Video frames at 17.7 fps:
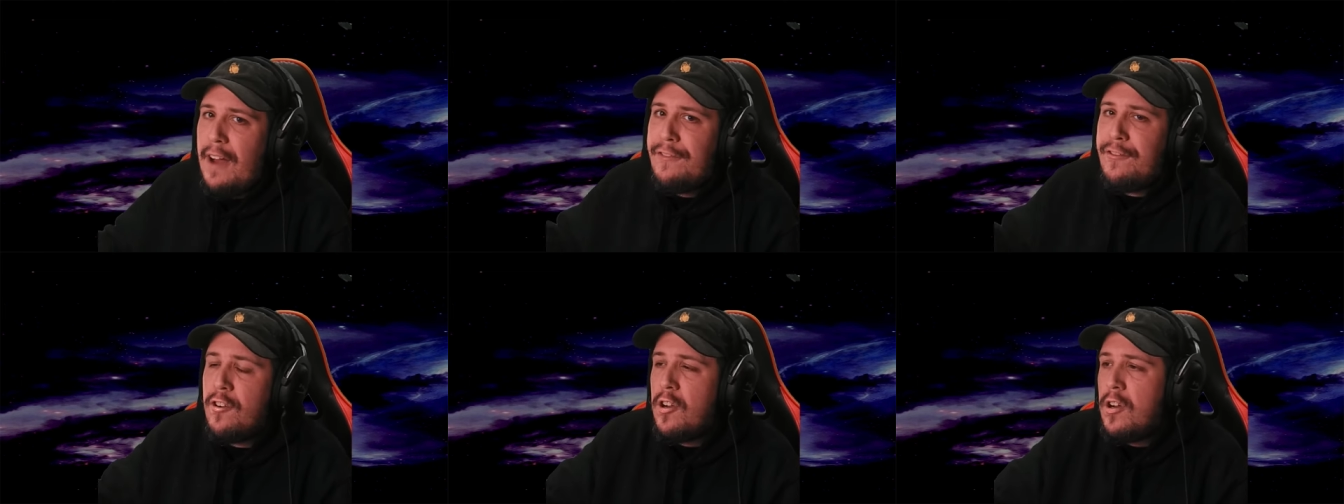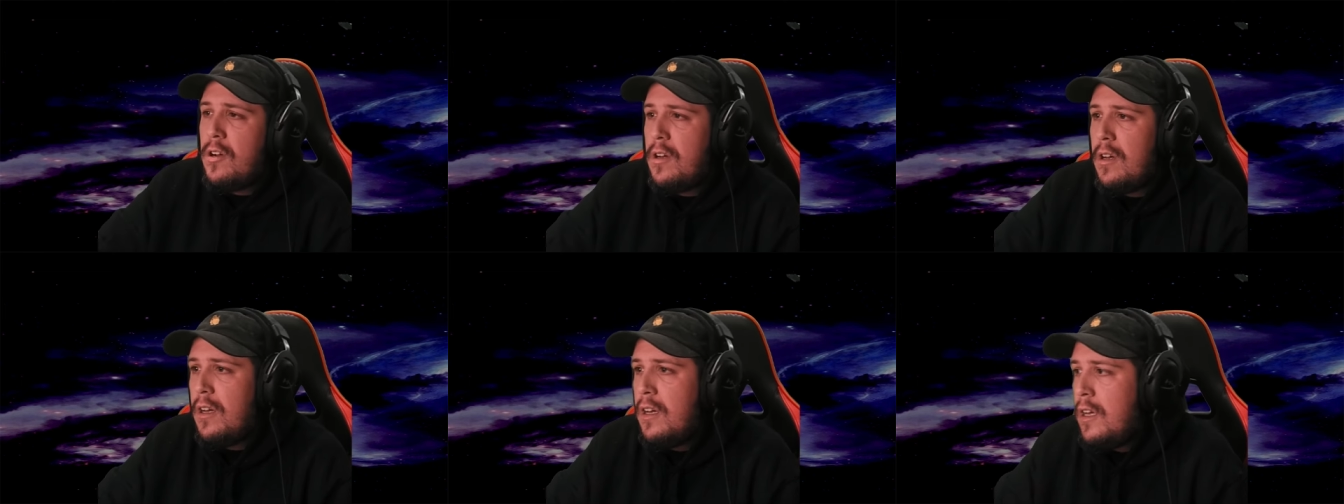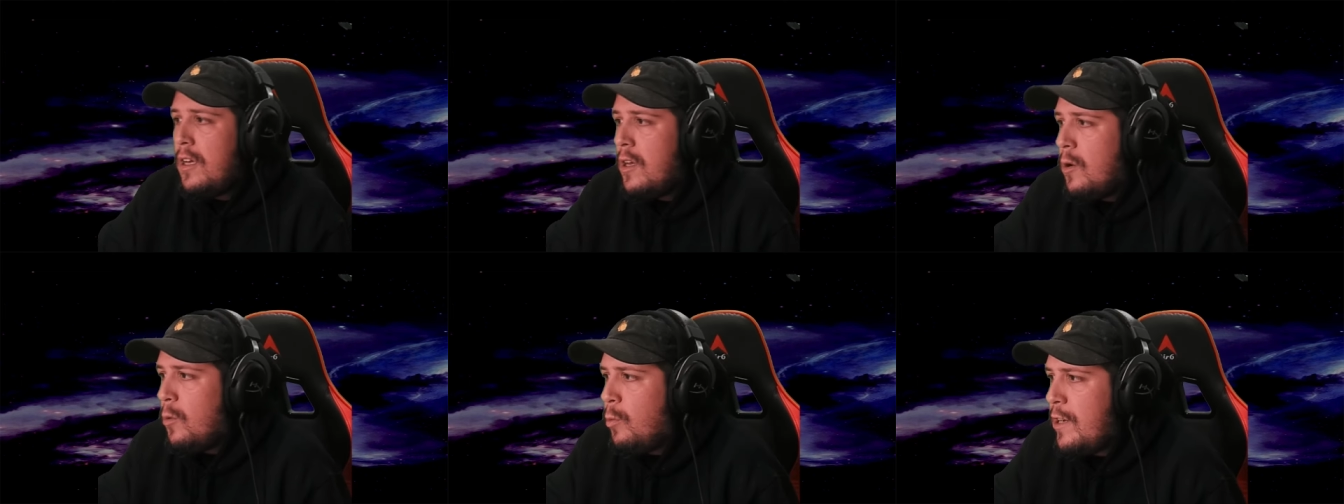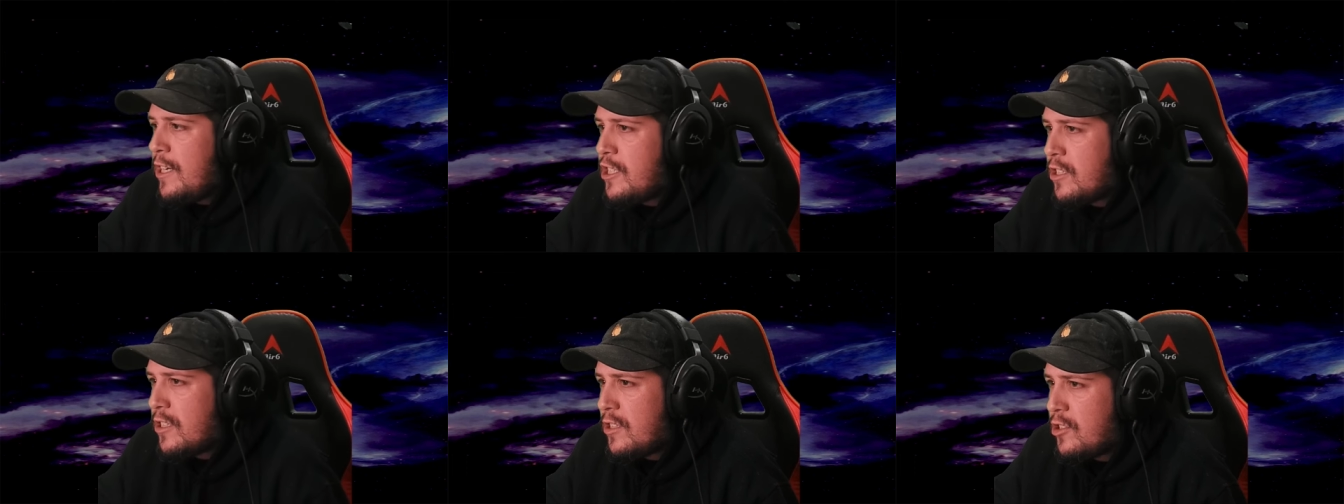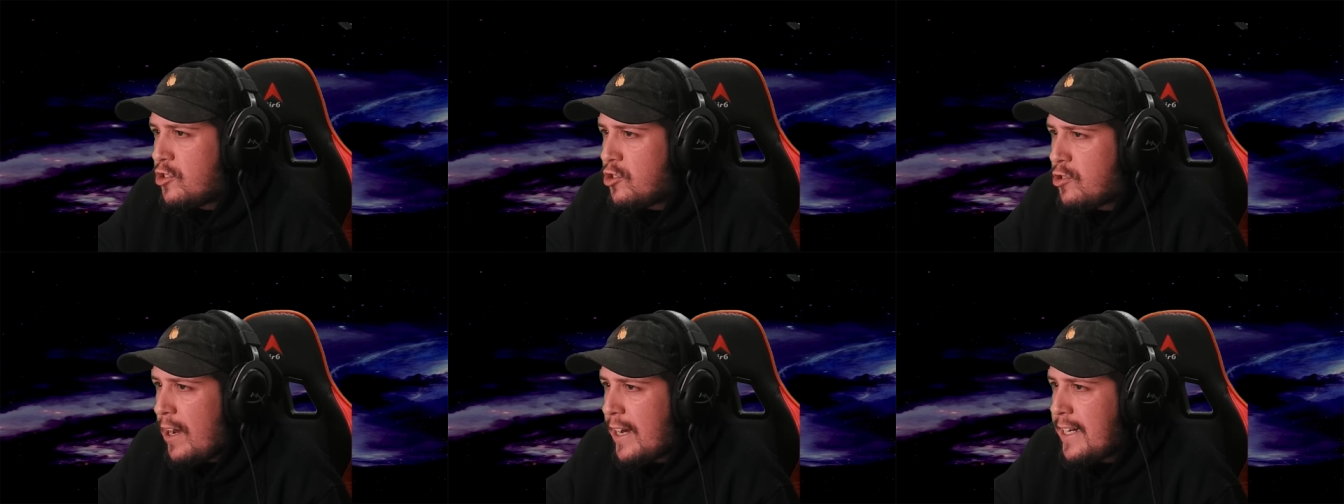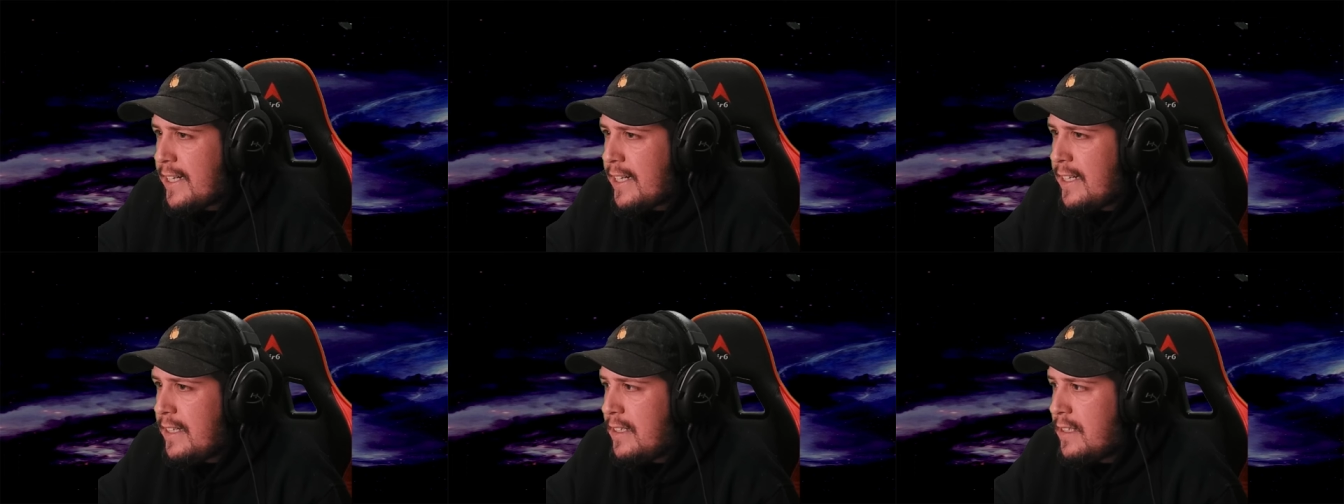I forgot which
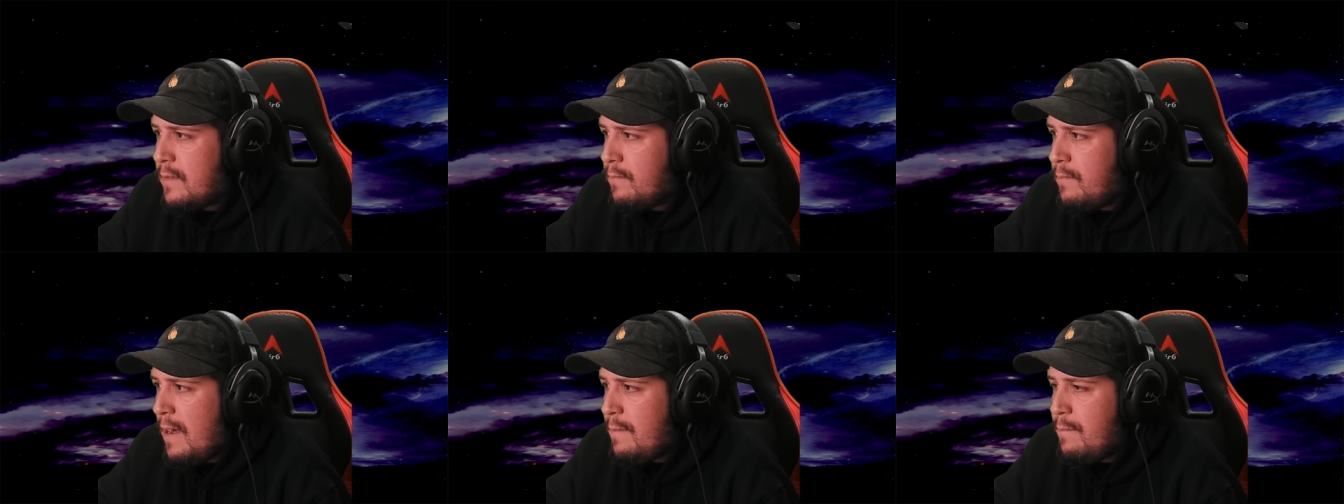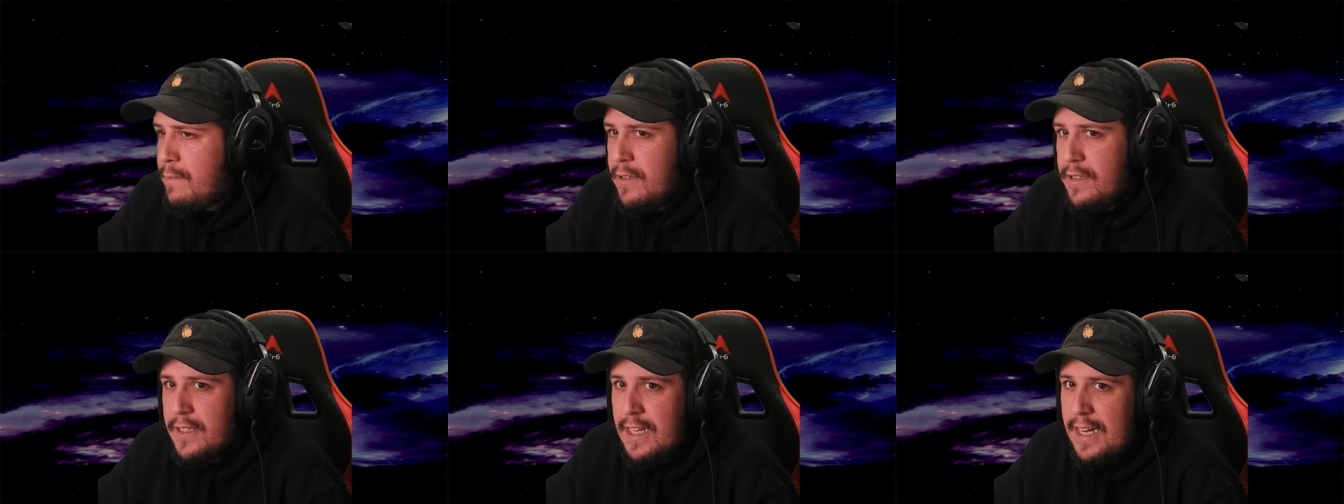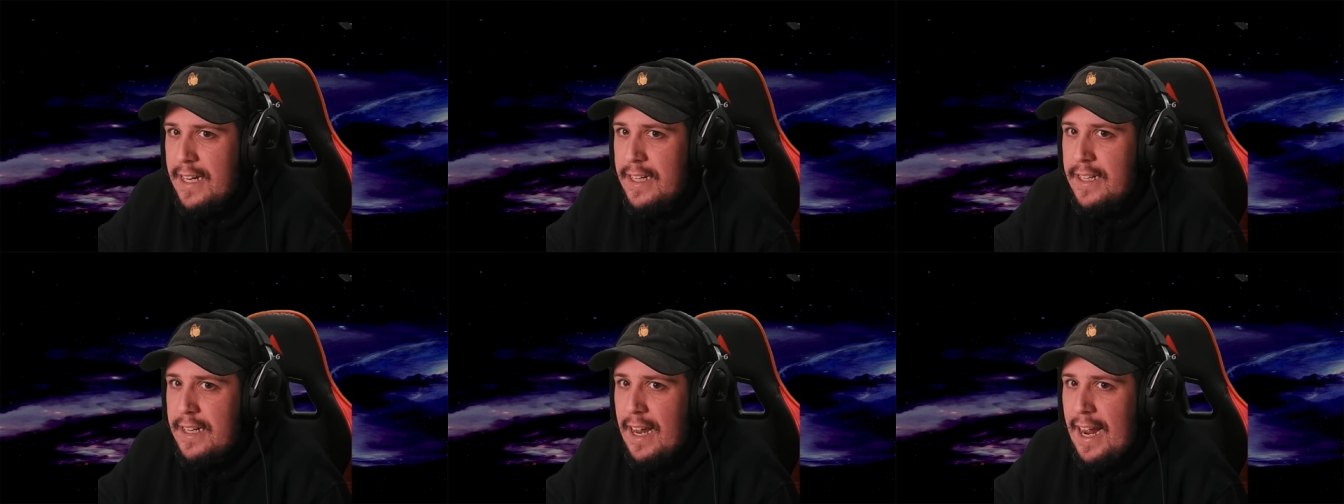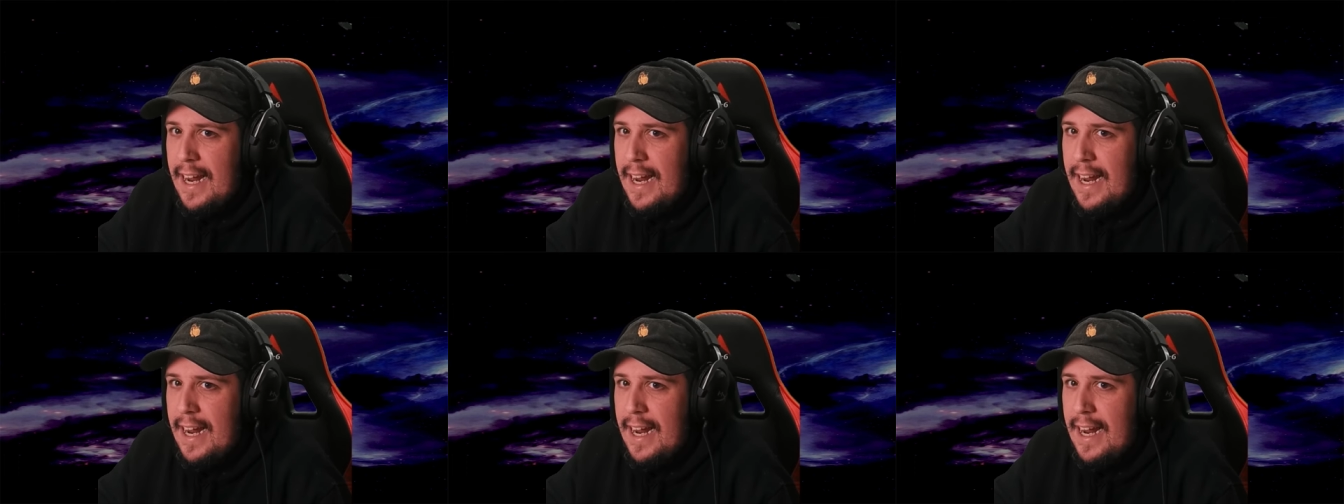Stray Kids members and